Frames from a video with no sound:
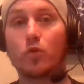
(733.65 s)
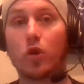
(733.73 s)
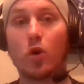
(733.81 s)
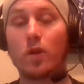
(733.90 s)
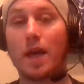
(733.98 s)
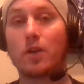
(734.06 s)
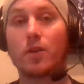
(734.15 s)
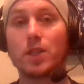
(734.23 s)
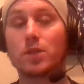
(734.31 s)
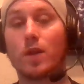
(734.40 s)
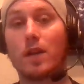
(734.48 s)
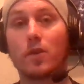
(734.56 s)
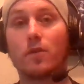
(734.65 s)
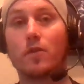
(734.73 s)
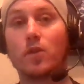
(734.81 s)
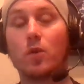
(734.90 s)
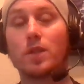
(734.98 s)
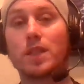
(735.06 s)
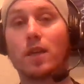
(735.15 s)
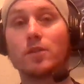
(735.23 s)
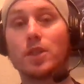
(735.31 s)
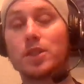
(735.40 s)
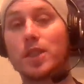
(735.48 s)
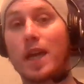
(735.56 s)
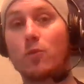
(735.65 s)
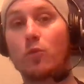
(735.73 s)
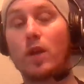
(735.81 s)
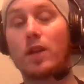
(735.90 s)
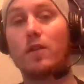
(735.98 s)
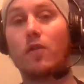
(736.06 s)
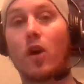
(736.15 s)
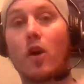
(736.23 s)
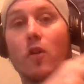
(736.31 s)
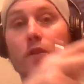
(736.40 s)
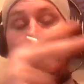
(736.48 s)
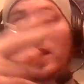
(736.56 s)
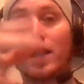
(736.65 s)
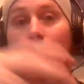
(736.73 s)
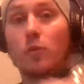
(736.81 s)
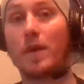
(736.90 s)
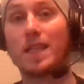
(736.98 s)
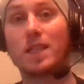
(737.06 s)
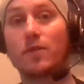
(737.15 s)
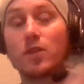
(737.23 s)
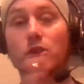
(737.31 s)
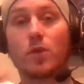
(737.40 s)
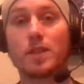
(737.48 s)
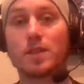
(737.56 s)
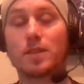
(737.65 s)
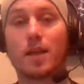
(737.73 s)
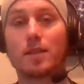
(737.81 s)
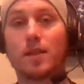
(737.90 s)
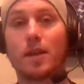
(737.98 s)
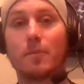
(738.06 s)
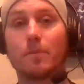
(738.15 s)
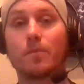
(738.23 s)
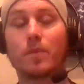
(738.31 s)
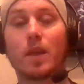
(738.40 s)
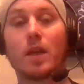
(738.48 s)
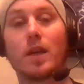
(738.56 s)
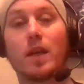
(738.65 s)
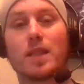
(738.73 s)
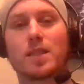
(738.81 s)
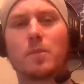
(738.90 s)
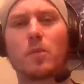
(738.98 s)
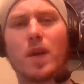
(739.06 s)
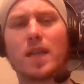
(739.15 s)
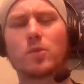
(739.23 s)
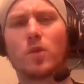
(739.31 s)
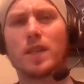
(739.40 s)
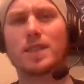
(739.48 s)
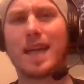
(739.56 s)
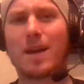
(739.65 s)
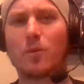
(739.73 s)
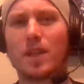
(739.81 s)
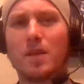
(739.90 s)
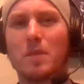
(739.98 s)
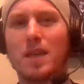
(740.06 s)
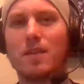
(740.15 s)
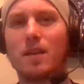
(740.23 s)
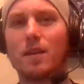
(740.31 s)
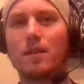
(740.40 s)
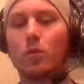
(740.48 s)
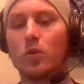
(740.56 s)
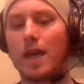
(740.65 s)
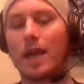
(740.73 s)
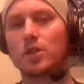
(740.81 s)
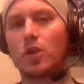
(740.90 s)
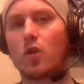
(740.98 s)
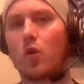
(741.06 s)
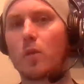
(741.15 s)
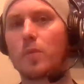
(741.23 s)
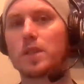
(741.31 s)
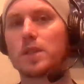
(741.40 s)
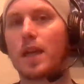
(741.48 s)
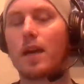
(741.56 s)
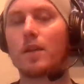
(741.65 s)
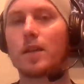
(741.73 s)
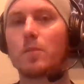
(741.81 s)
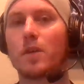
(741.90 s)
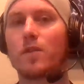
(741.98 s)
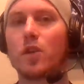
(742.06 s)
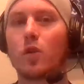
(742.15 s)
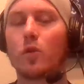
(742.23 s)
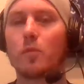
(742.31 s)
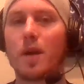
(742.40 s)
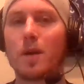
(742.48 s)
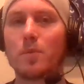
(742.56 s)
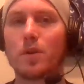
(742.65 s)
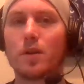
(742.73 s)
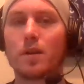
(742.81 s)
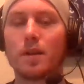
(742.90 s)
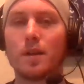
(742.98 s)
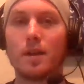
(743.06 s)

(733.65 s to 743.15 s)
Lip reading: crow-like creature, whatever, of low intelligence, and evolve, and you'll make different choices that time. Some people ask, well, is that really me then? Well, yeah, it's your core personality, but if you don't remember